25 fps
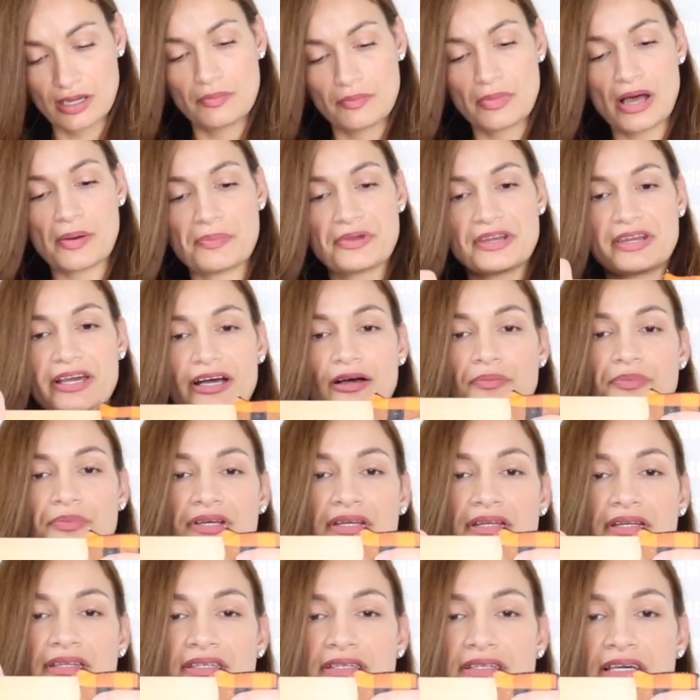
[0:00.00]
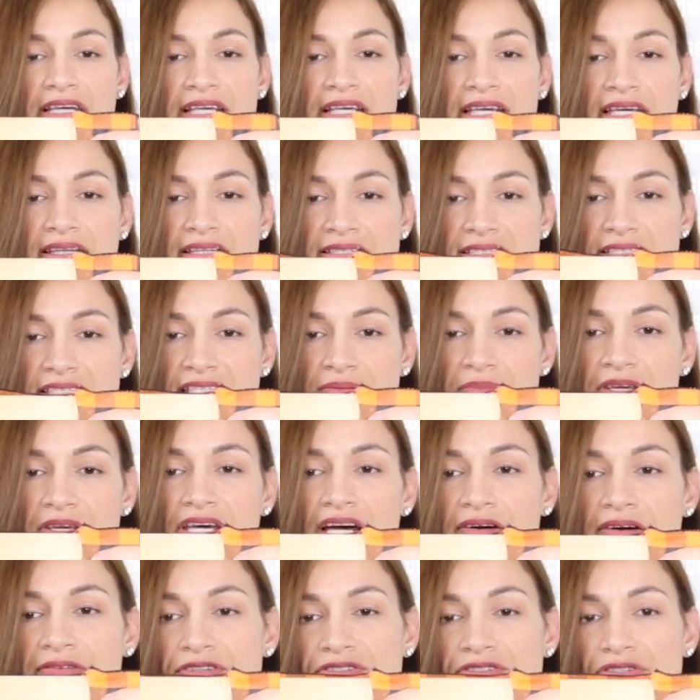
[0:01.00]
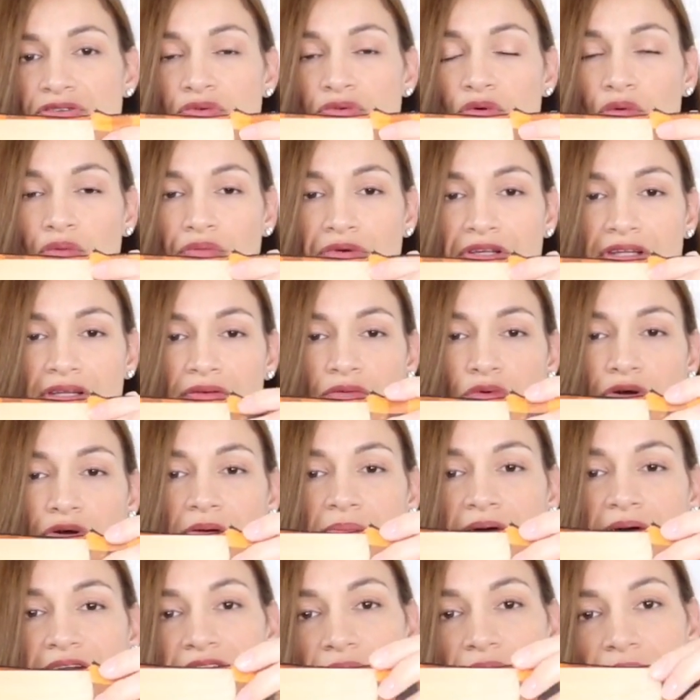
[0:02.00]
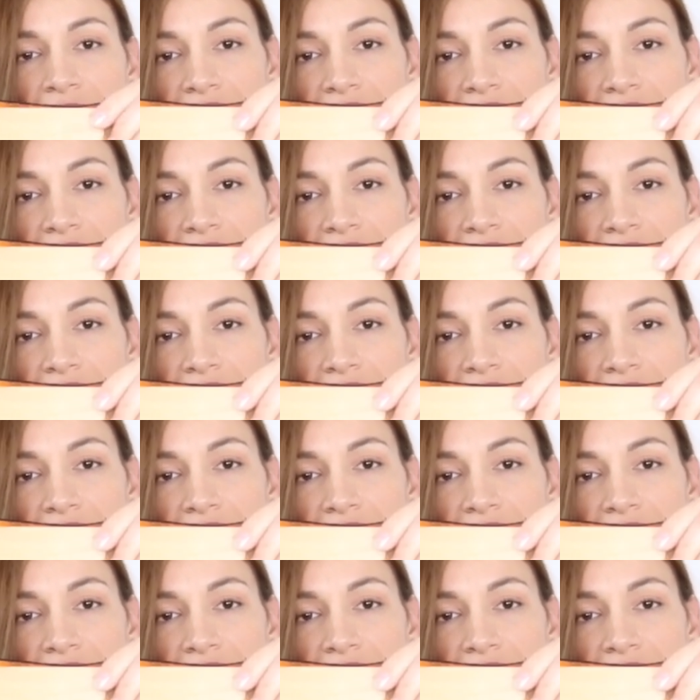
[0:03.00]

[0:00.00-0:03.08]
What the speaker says: popping out, but again, this is going to be covered so you won't really worry about the